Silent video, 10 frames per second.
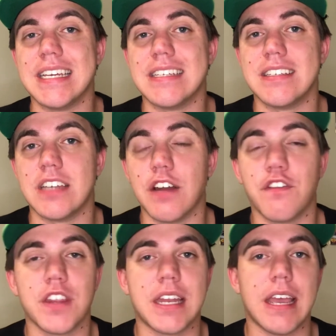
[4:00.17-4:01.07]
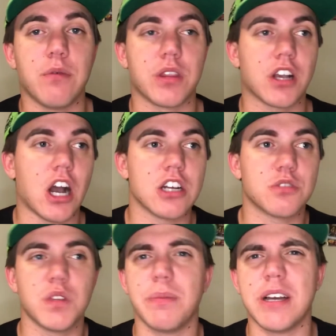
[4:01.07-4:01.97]
is done for the day with a
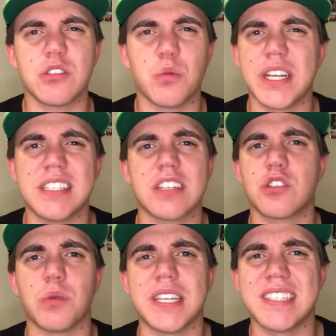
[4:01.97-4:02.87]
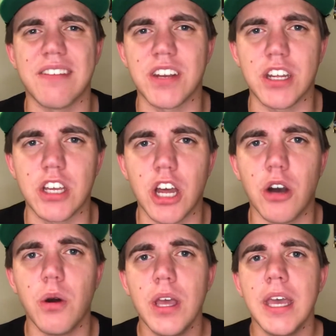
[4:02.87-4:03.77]
caution with about 26, 27 to
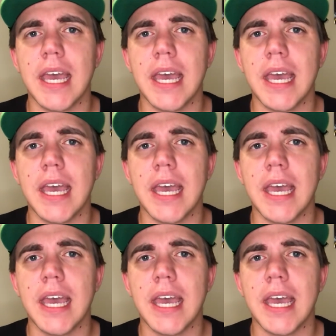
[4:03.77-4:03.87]
go.